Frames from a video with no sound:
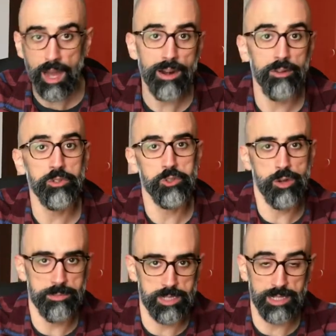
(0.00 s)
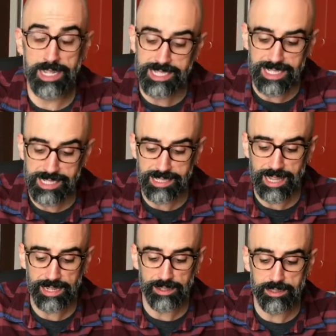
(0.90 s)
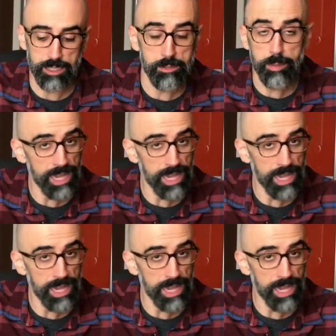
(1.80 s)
around the drumstick. It's just like it